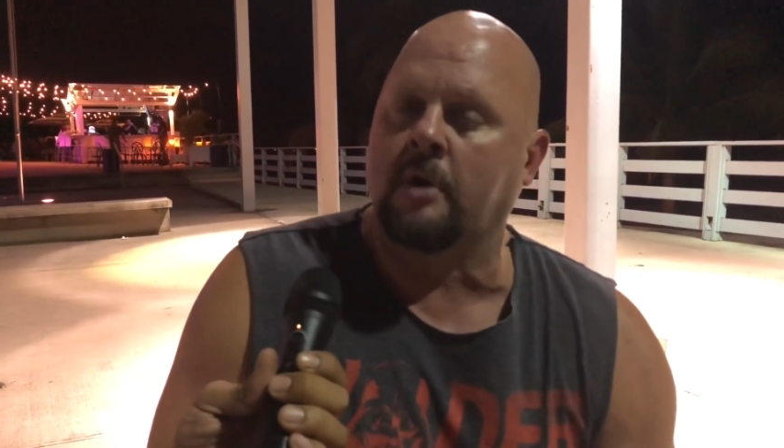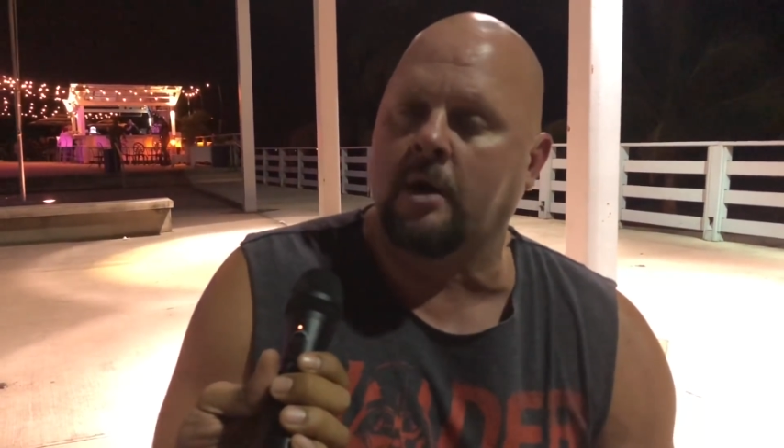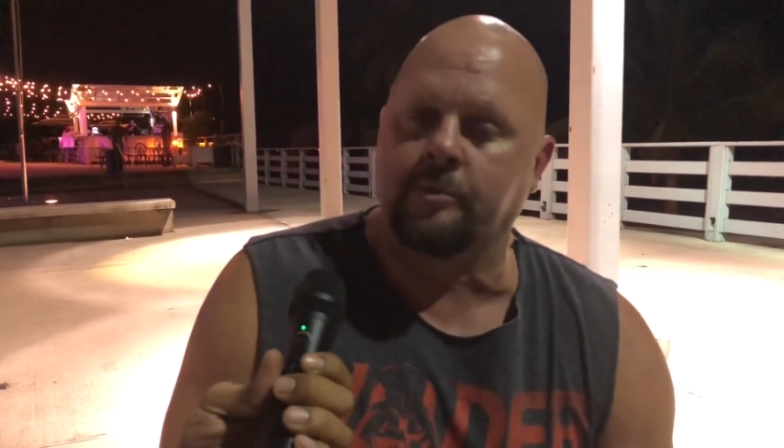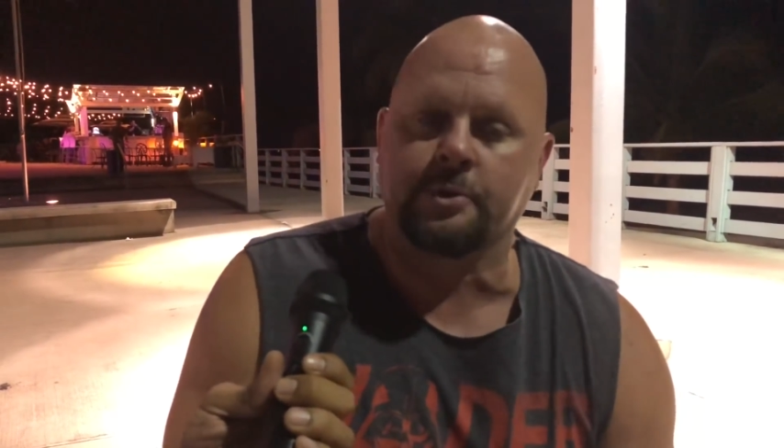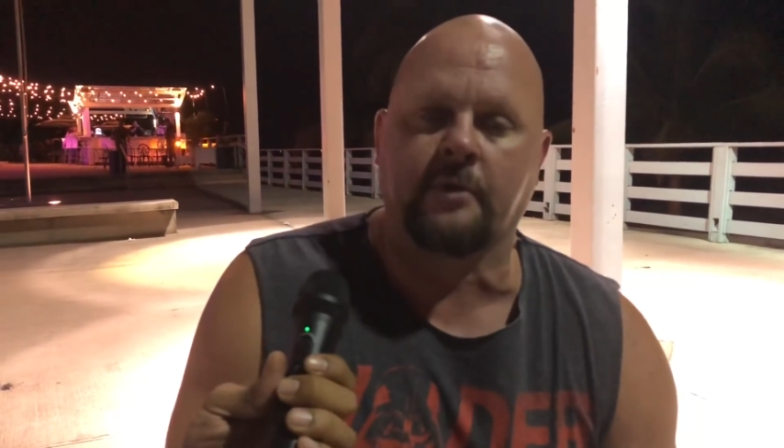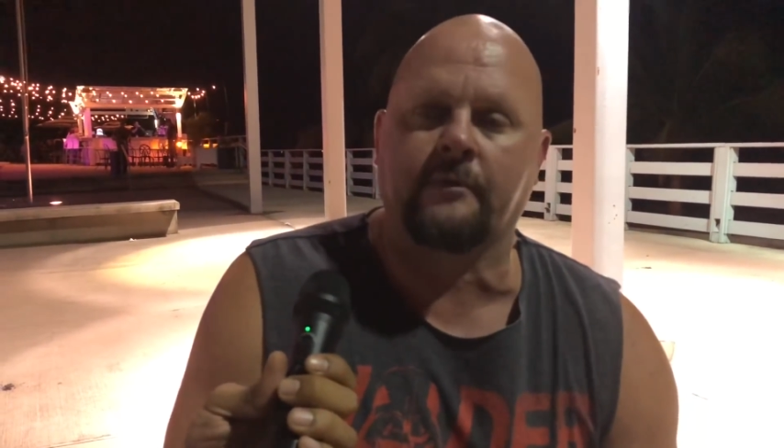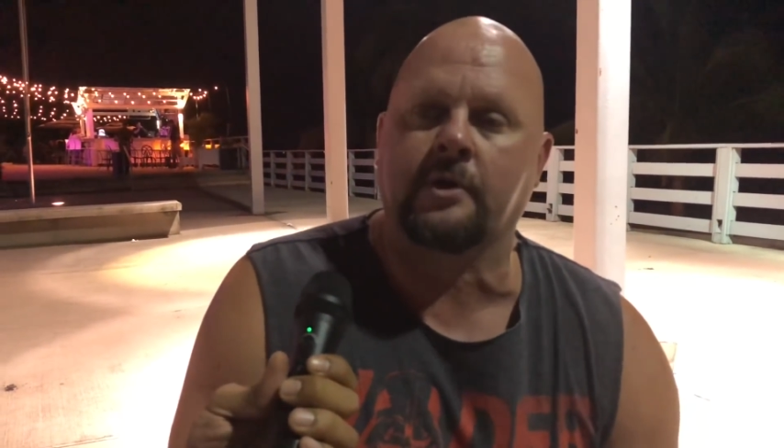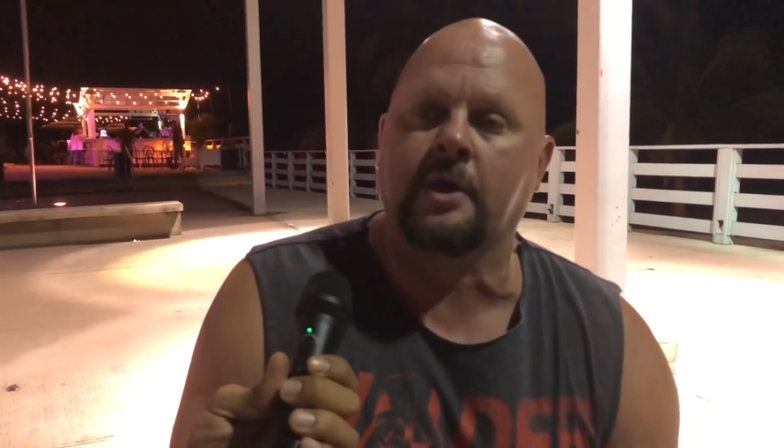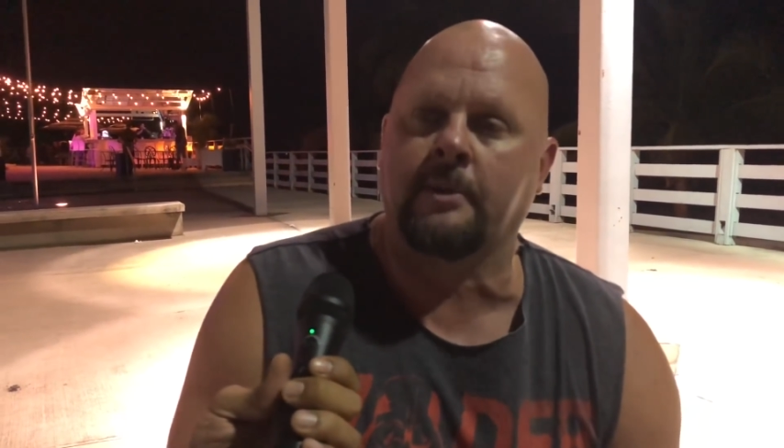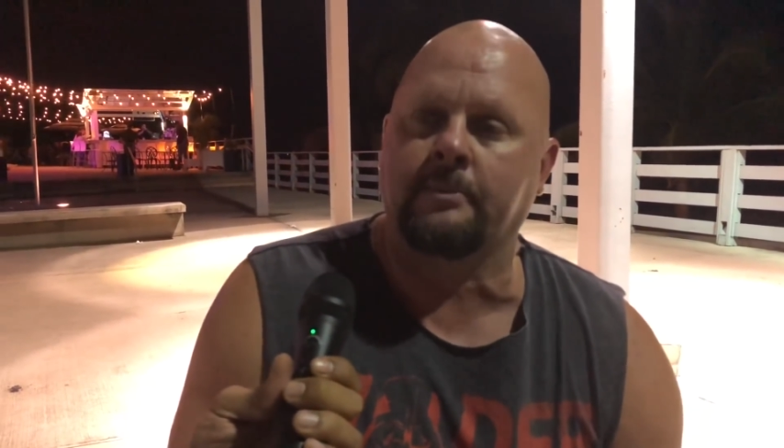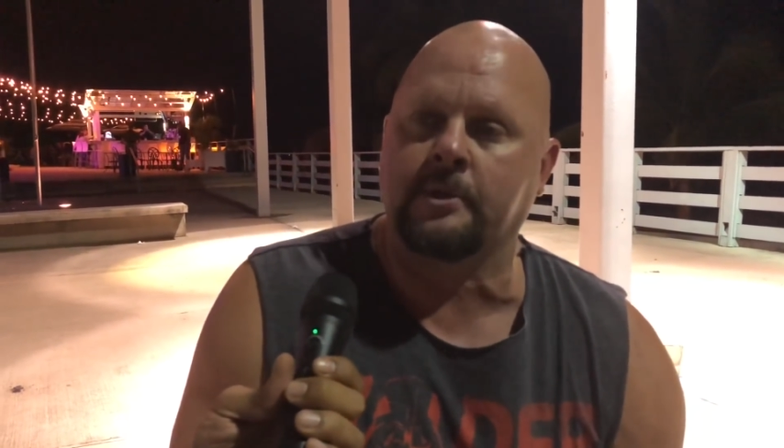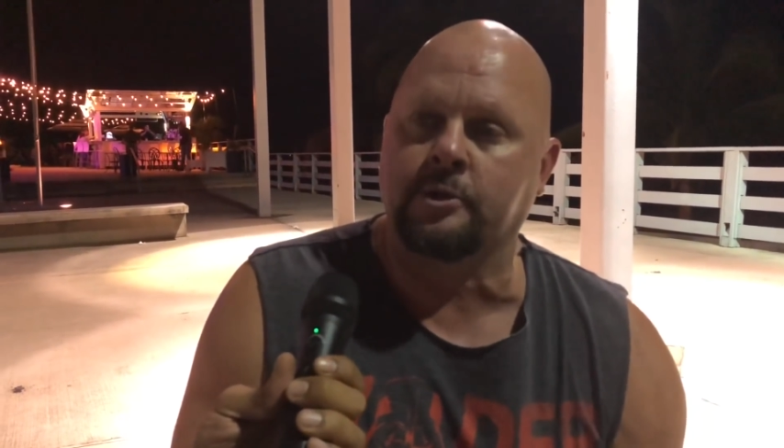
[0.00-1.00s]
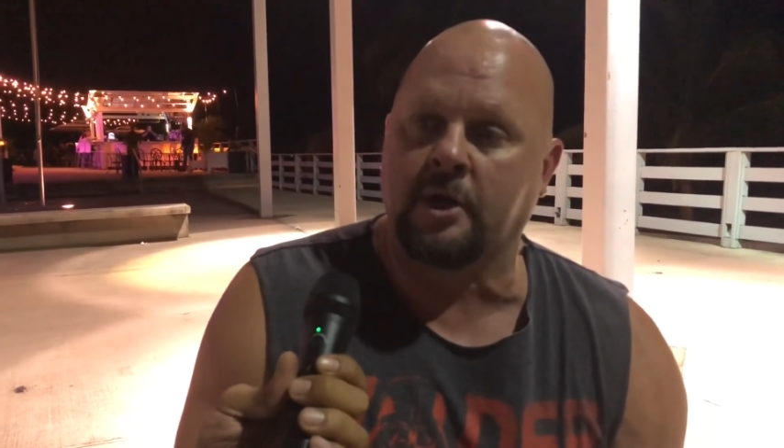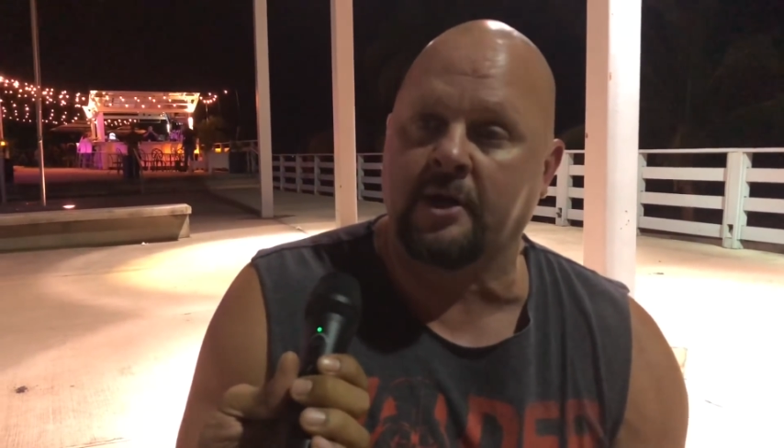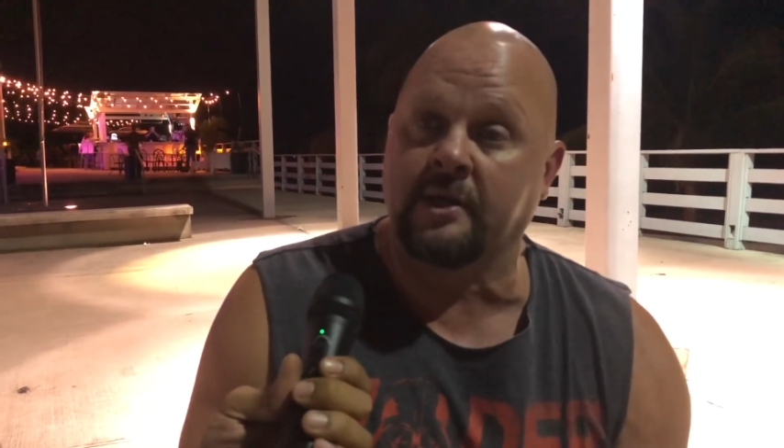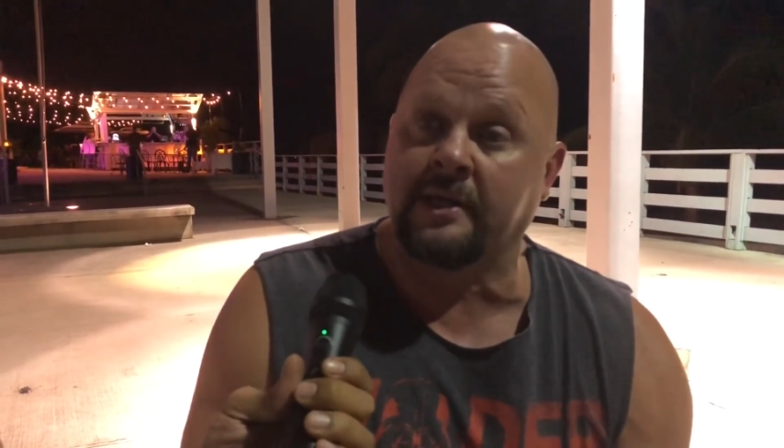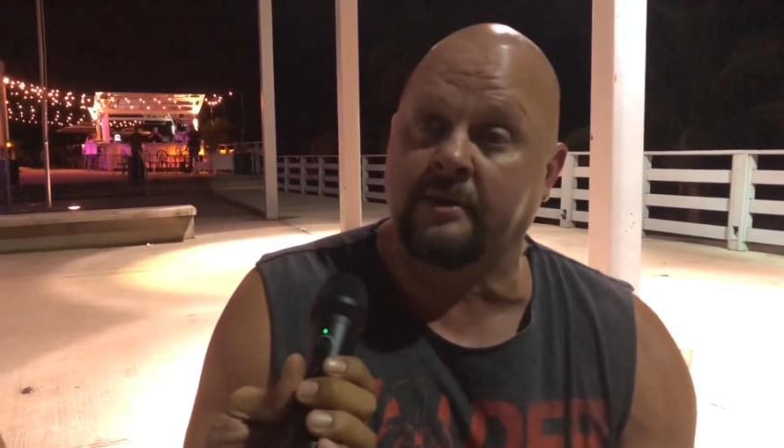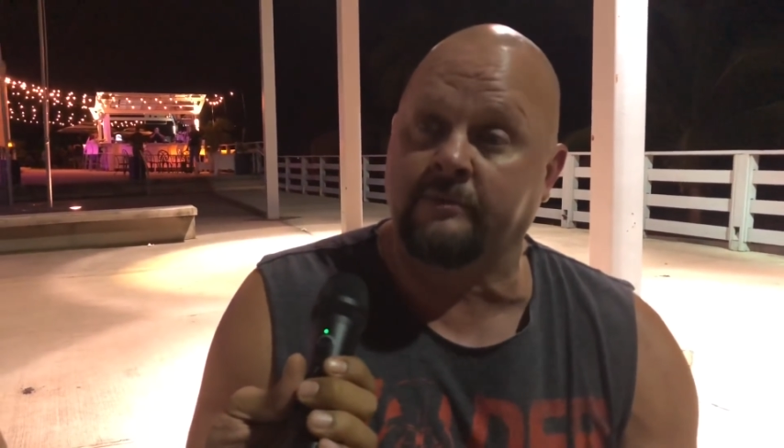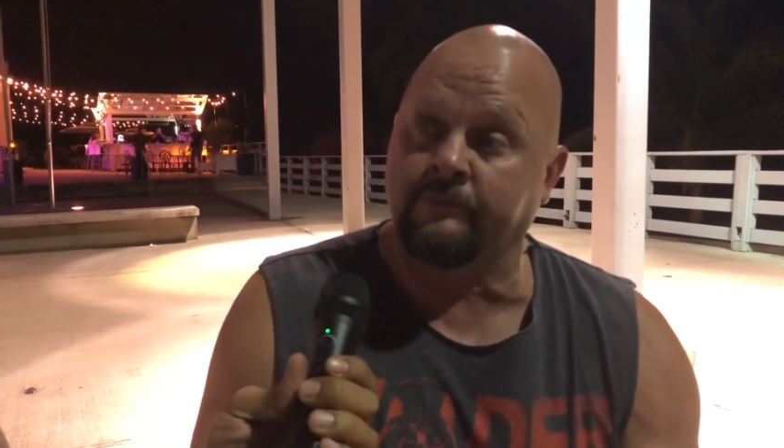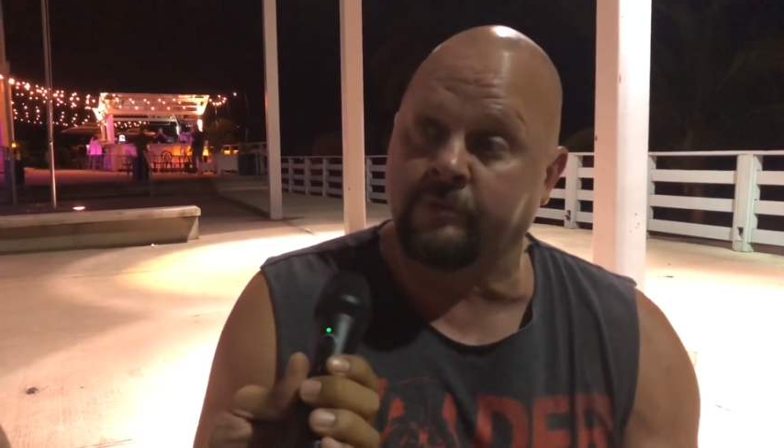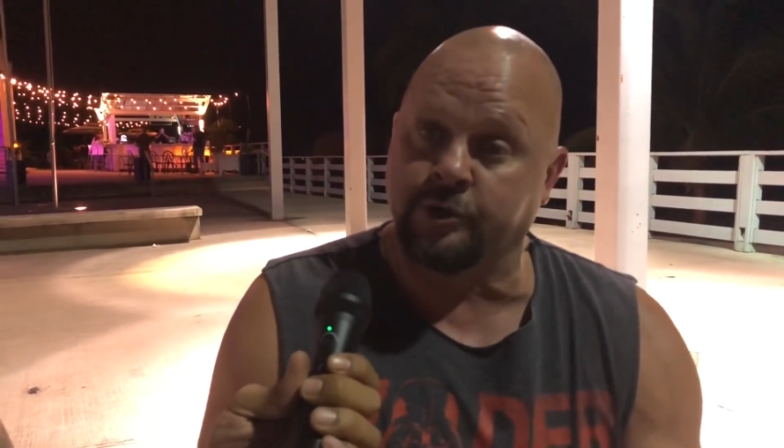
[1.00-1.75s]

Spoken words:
was overcoming, trying to get